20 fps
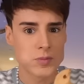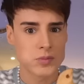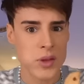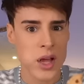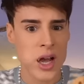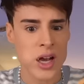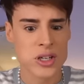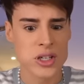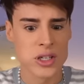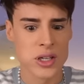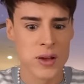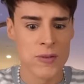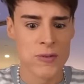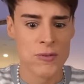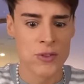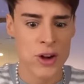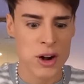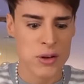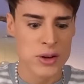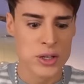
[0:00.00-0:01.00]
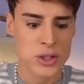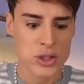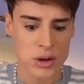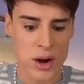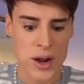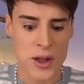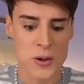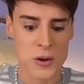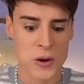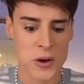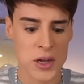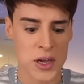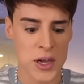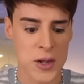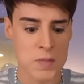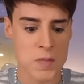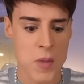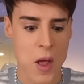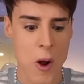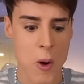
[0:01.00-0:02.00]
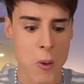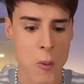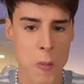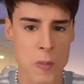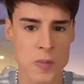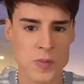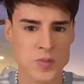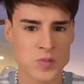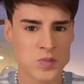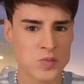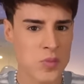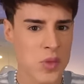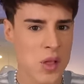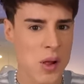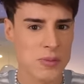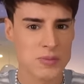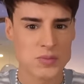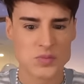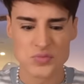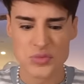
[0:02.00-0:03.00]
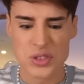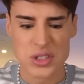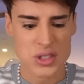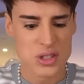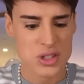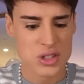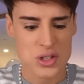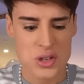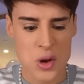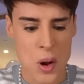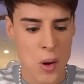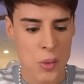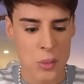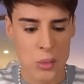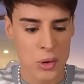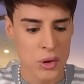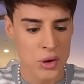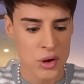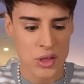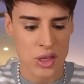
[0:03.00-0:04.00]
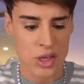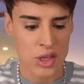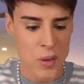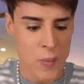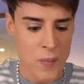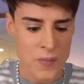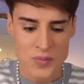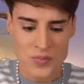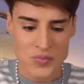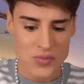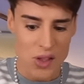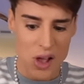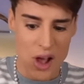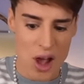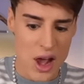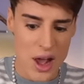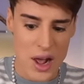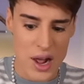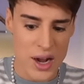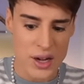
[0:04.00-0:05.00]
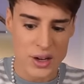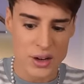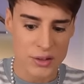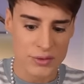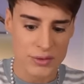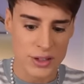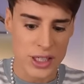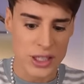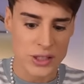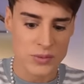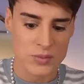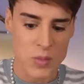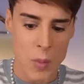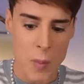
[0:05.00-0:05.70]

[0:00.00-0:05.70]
Actually a very dry cookie now. This is not worth any of it.